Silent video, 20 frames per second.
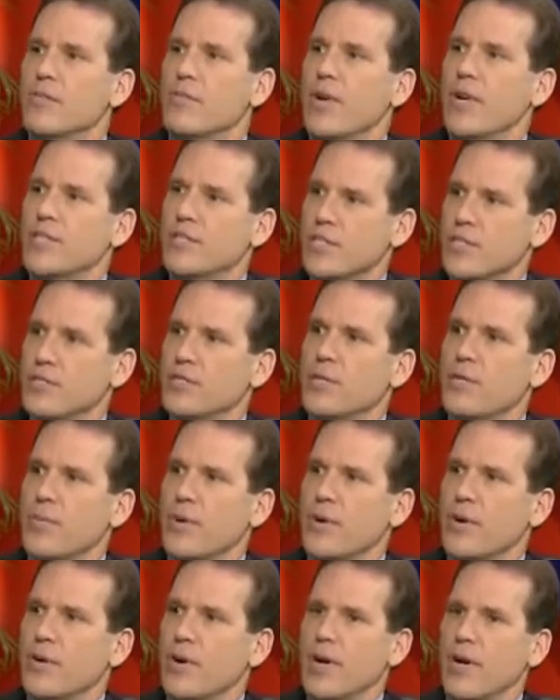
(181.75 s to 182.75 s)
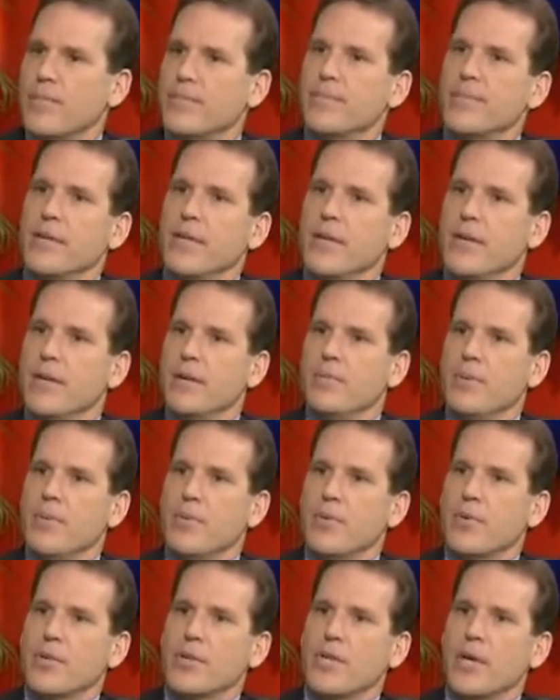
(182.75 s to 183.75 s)
residency program
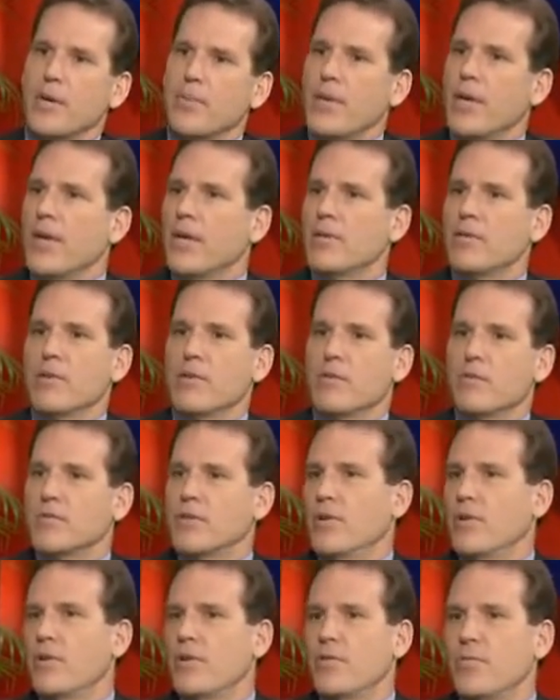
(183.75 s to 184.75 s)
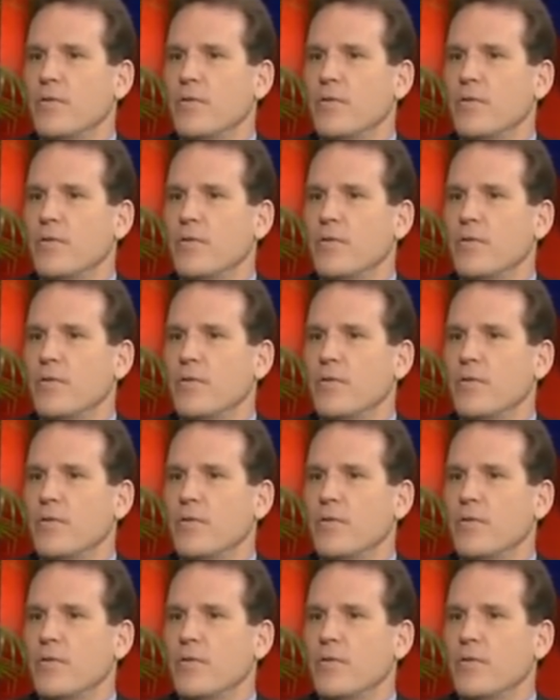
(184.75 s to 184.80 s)
People would come in that were totally